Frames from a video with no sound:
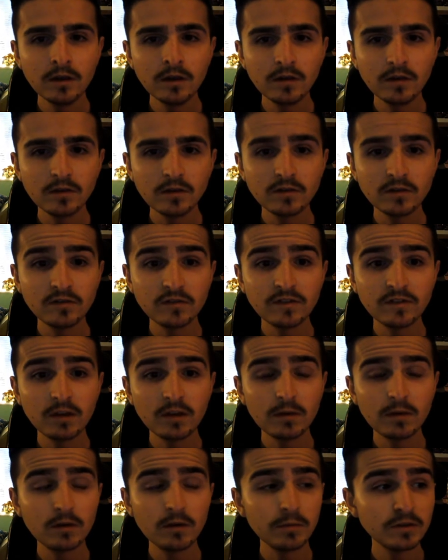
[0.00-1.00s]
She's still
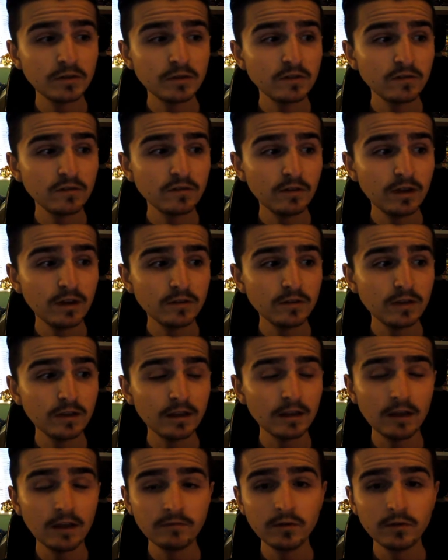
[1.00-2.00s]
ill, but she's alright. She had
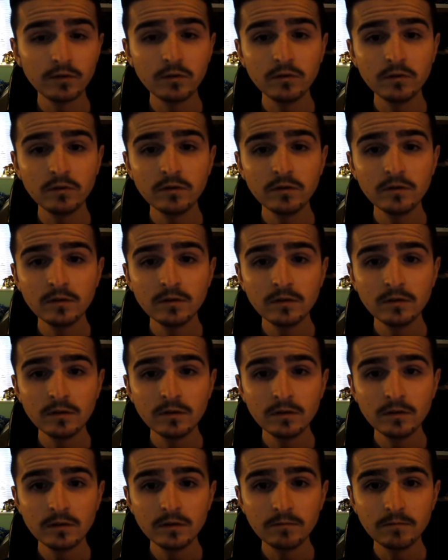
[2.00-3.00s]
like flu,
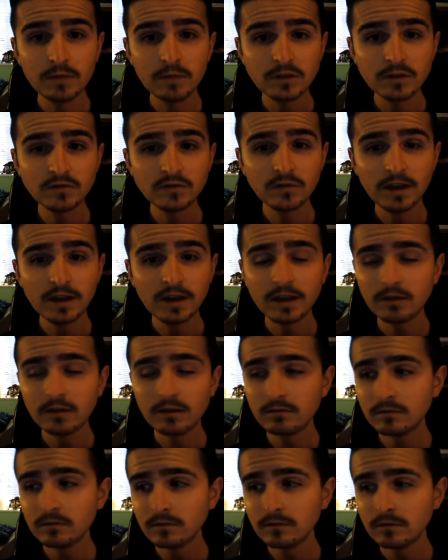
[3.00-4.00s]
but she's alright now.
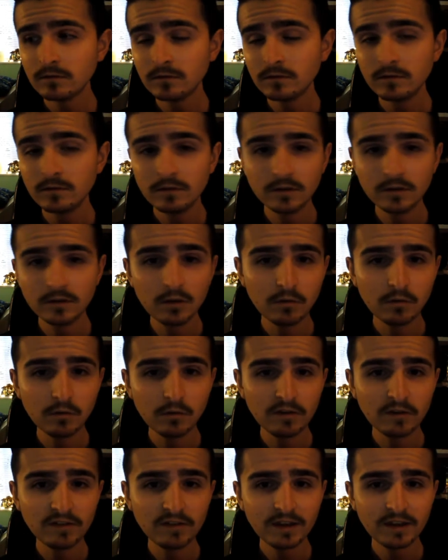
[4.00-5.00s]
No
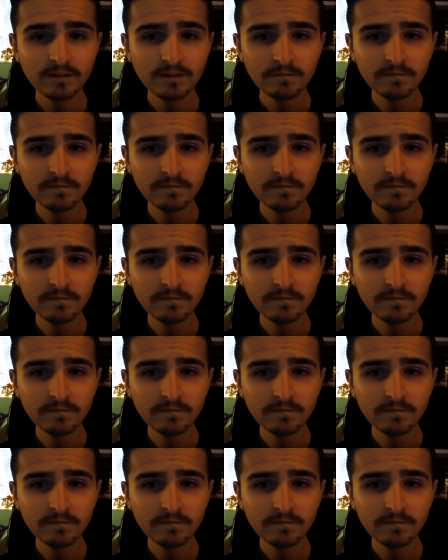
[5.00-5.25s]
worries there.